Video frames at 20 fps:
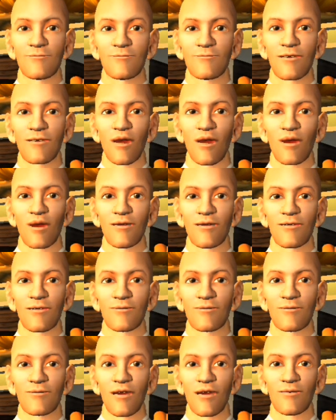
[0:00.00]
to not
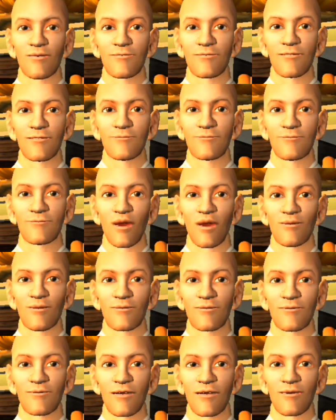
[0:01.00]
worry about what I think
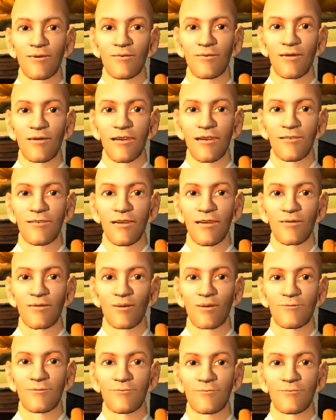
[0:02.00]
they need or should need,